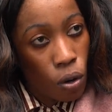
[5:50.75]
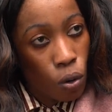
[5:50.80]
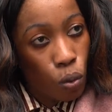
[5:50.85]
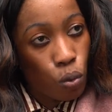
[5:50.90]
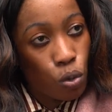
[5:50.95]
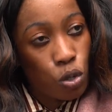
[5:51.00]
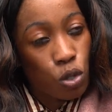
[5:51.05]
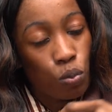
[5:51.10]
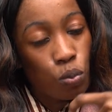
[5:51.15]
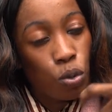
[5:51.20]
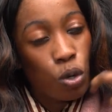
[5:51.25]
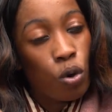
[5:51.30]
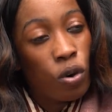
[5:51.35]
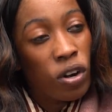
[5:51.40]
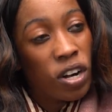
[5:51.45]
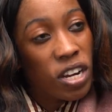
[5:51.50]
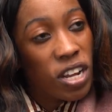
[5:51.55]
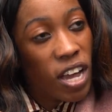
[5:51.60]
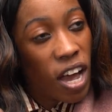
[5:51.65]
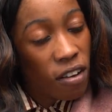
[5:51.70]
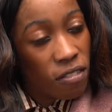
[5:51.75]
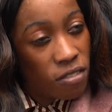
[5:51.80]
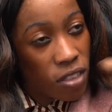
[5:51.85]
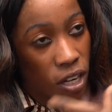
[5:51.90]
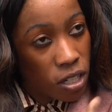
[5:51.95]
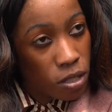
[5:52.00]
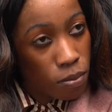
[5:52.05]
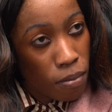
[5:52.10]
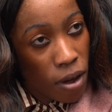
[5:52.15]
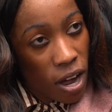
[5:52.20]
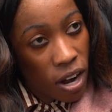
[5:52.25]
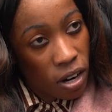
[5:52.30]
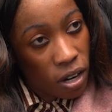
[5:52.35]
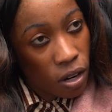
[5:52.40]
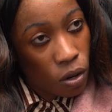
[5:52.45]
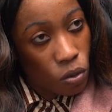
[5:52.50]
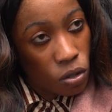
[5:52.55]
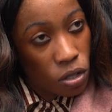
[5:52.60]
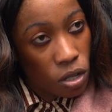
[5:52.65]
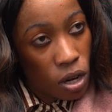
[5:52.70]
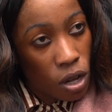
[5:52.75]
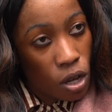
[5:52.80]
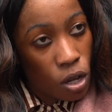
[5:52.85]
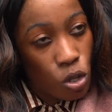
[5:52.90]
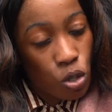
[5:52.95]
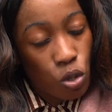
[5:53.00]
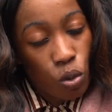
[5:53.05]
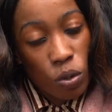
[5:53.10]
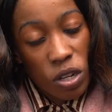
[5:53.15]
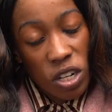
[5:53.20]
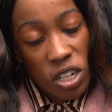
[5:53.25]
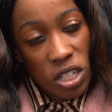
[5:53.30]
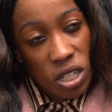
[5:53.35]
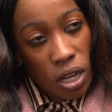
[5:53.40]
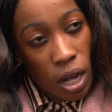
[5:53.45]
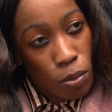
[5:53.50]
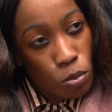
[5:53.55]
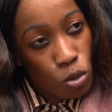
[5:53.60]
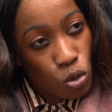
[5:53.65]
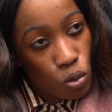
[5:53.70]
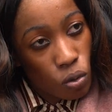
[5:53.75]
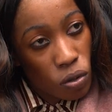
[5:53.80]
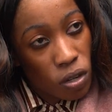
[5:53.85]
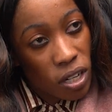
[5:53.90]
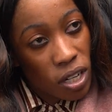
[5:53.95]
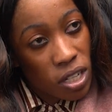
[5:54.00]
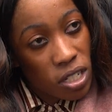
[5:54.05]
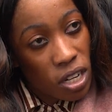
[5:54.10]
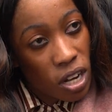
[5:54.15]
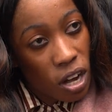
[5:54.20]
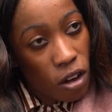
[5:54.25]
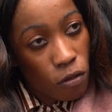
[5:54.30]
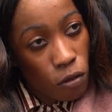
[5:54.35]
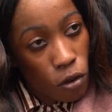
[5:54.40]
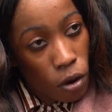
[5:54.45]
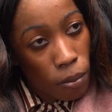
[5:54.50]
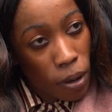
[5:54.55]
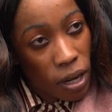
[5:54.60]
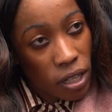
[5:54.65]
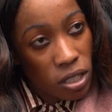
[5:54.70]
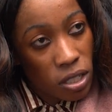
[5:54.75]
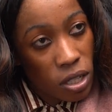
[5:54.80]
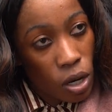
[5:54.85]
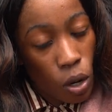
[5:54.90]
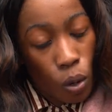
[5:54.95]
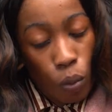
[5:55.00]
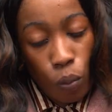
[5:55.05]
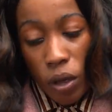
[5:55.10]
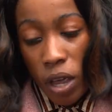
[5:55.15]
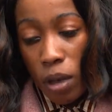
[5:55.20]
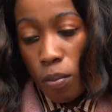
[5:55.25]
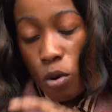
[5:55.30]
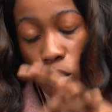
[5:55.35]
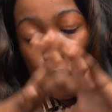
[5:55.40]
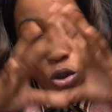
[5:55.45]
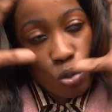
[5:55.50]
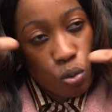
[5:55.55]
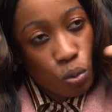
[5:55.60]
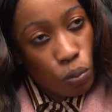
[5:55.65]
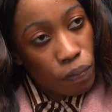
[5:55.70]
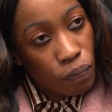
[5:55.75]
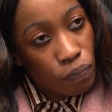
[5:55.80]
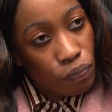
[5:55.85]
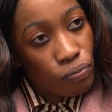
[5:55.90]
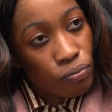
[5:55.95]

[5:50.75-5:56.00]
Because we already have that background, so when it comes to creating a format, we're able to